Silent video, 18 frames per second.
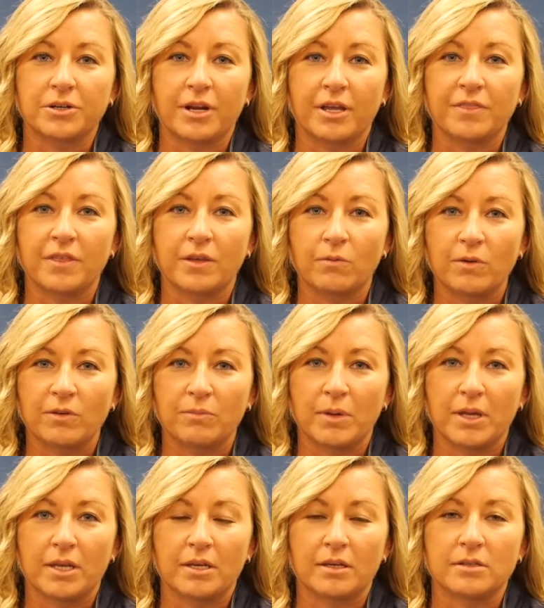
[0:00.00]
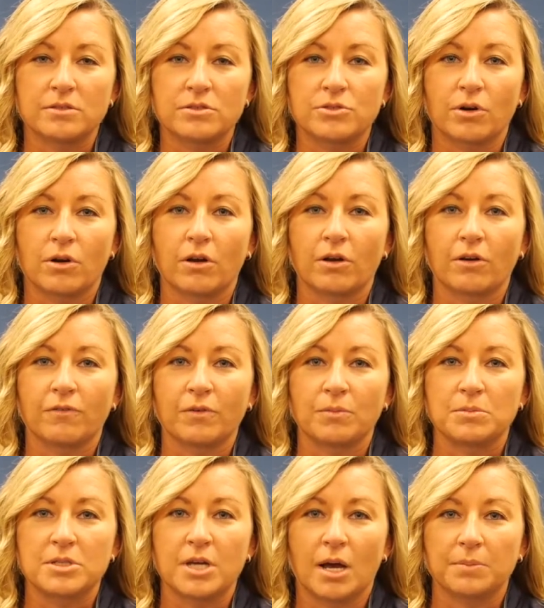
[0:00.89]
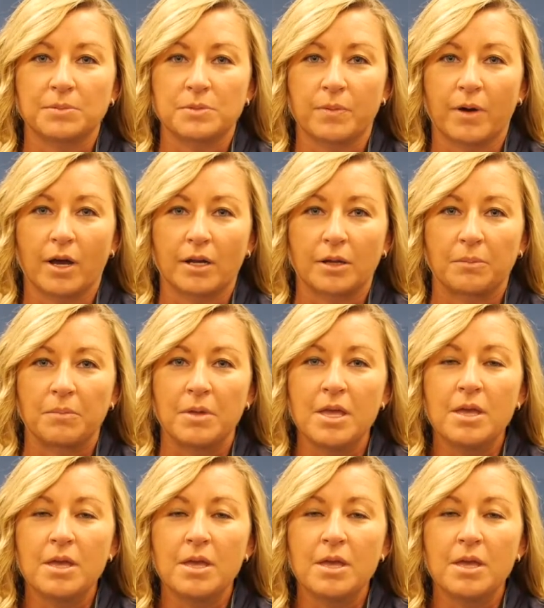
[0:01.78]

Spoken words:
and I think we've made it stronger from top to bottom.